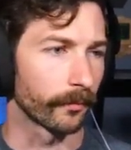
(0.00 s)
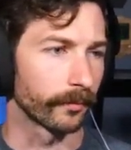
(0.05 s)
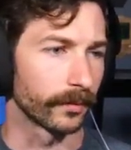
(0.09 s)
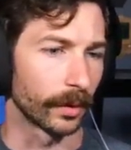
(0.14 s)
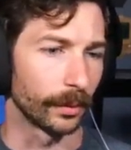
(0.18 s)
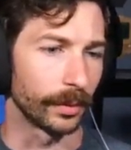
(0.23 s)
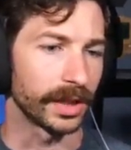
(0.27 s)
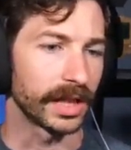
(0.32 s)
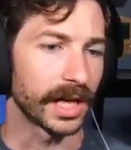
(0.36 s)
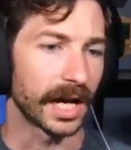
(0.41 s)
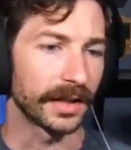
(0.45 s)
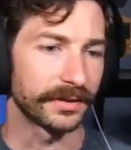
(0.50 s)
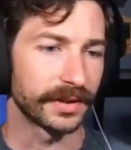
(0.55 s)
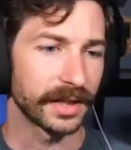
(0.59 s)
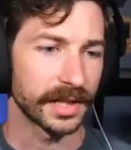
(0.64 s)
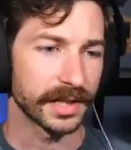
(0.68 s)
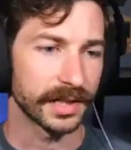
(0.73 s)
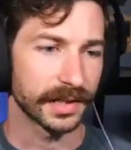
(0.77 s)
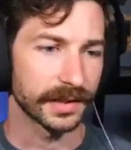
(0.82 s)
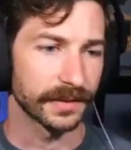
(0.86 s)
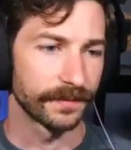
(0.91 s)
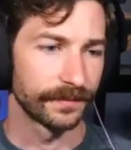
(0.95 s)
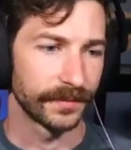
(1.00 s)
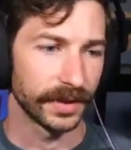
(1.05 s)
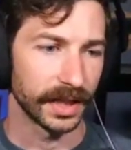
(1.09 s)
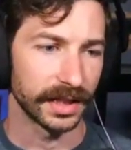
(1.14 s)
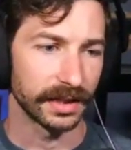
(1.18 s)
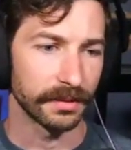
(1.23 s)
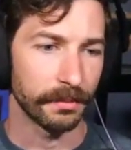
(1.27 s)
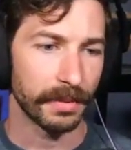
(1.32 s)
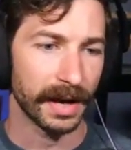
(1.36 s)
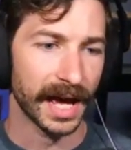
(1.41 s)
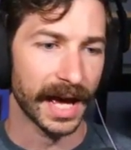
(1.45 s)
We got this in
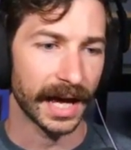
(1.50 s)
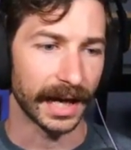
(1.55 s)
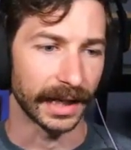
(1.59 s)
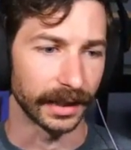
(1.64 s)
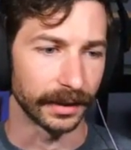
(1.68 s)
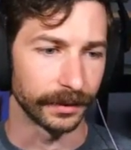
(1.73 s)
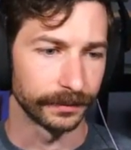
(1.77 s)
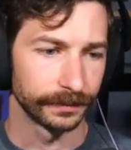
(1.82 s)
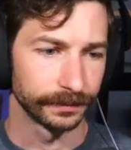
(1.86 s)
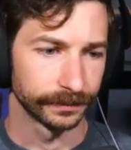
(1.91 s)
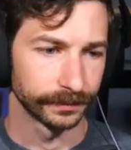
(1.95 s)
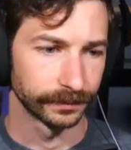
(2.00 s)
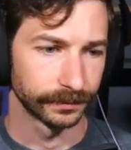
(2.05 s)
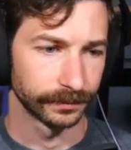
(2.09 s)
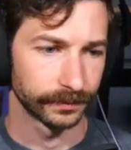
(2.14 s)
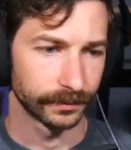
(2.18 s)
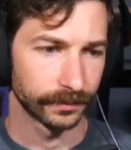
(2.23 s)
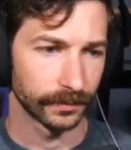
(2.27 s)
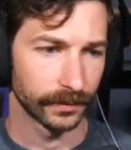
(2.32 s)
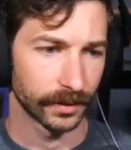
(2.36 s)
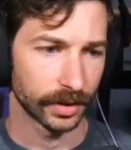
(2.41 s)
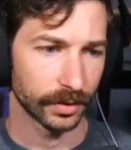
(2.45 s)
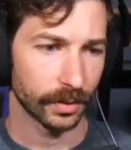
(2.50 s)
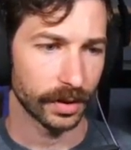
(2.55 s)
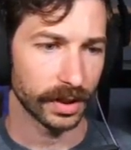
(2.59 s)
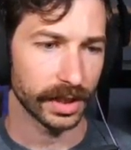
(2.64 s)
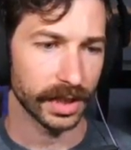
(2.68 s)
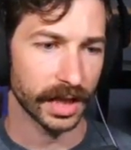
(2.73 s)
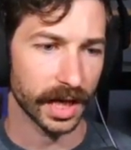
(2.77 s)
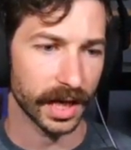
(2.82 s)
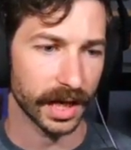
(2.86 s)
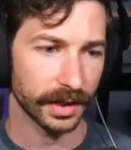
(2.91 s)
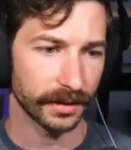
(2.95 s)
the bag.
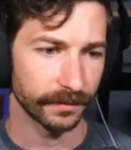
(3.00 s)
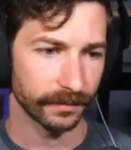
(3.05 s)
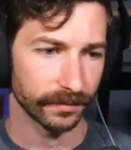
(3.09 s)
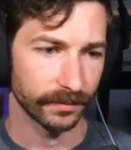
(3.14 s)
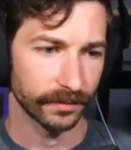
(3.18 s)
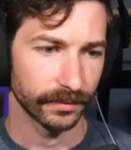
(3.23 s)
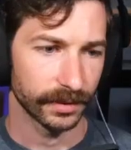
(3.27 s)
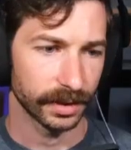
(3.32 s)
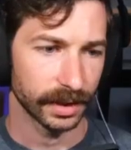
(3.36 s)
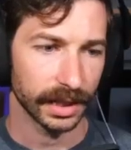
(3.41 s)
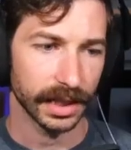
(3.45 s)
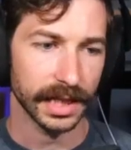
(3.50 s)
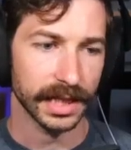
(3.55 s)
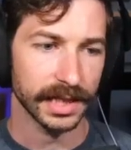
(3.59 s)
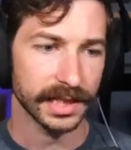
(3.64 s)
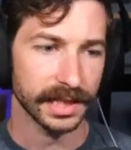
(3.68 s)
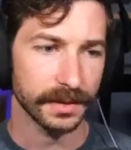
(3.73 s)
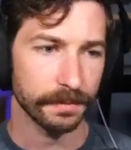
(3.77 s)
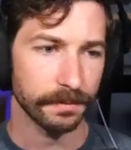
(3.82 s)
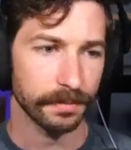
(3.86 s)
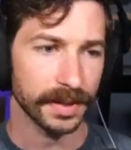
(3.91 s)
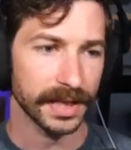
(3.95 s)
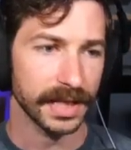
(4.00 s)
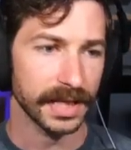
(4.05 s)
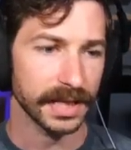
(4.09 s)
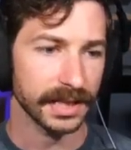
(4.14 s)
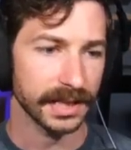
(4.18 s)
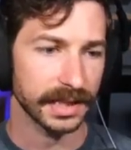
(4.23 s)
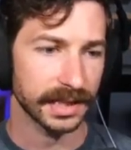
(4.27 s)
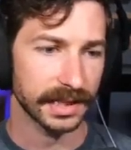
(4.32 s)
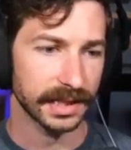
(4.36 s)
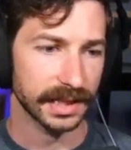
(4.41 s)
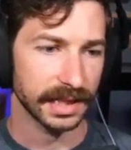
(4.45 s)
20k? Yeah. Easy Can you peasy.
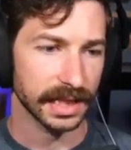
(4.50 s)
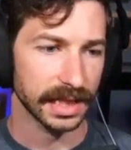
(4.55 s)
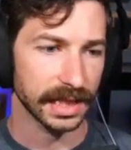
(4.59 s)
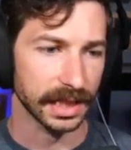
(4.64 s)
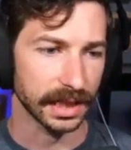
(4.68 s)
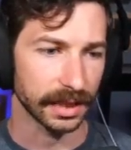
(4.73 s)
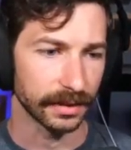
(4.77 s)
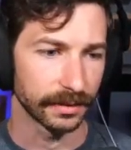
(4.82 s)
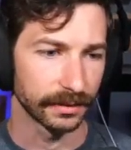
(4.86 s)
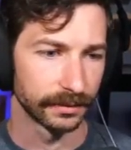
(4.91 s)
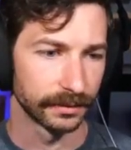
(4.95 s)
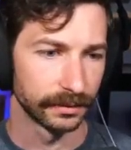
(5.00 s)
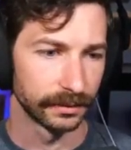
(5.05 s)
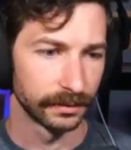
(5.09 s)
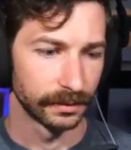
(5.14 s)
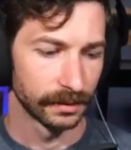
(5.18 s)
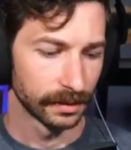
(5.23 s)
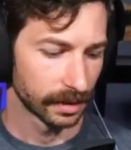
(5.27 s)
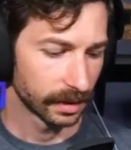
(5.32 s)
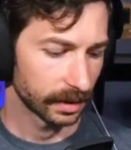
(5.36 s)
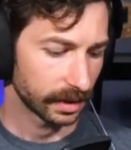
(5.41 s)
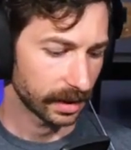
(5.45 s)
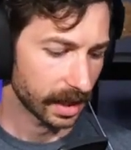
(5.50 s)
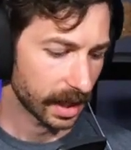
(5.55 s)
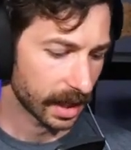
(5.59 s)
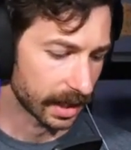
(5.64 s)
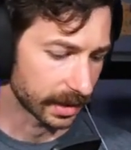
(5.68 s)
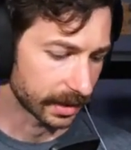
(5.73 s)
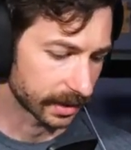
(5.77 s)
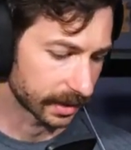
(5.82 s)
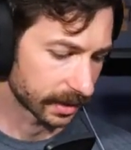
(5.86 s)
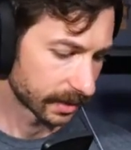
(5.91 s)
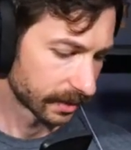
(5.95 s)
still dance, Joe?
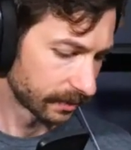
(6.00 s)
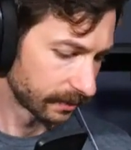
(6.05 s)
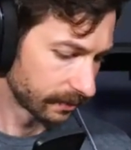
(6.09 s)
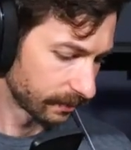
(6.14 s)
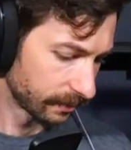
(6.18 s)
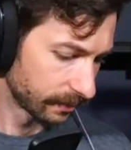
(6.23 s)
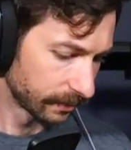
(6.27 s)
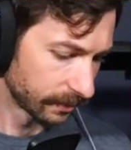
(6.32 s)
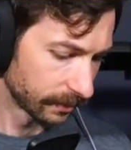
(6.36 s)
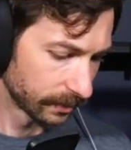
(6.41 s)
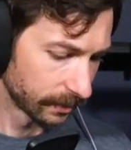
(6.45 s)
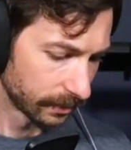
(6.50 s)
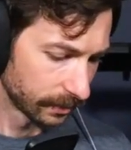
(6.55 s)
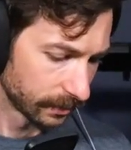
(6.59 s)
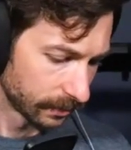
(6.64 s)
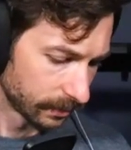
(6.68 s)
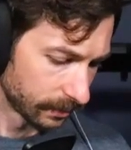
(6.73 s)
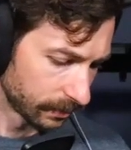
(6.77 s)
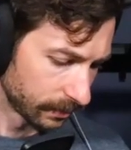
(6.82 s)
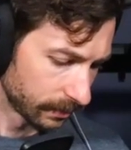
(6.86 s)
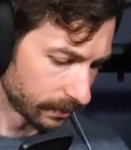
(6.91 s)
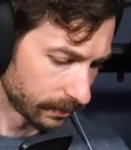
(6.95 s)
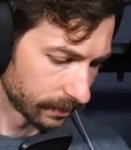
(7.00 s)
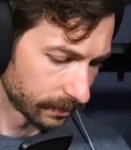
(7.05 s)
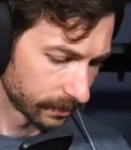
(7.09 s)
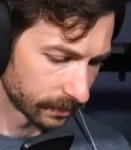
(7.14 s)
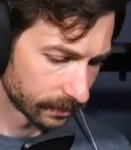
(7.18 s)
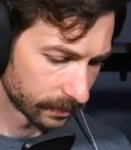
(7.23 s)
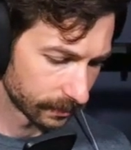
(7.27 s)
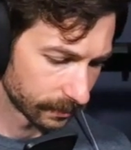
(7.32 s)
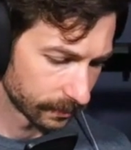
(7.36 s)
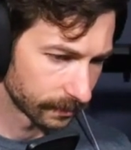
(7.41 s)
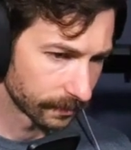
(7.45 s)
Yes.
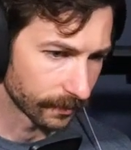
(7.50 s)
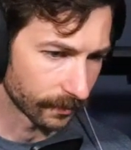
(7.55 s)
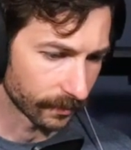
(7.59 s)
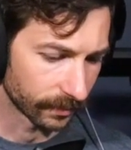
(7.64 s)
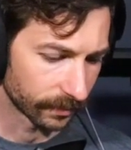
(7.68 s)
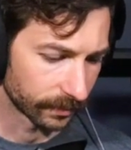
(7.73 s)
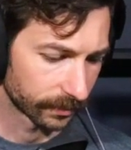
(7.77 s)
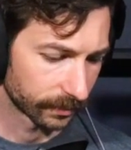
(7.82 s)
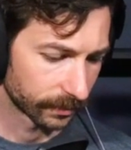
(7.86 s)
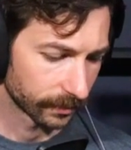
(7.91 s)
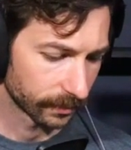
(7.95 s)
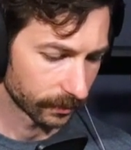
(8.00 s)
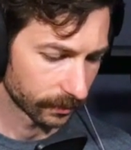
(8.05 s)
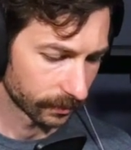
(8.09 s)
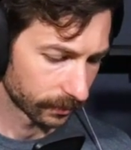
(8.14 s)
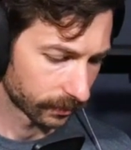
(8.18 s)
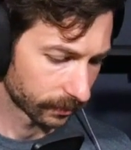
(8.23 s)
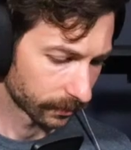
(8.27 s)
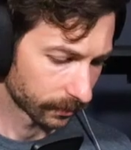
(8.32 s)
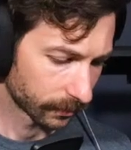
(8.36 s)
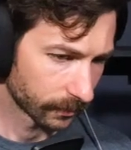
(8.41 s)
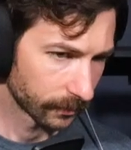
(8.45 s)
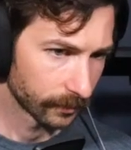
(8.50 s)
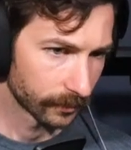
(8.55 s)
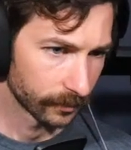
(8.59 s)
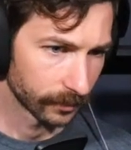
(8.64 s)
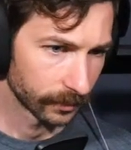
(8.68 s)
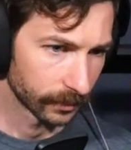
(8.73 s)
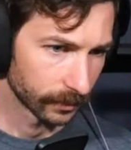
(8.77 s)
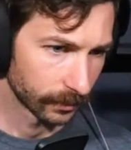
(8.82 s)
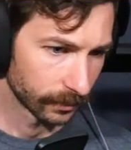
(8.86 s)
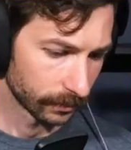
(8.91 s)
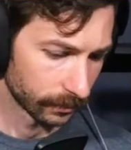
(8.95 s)
You can still do the dance, okay.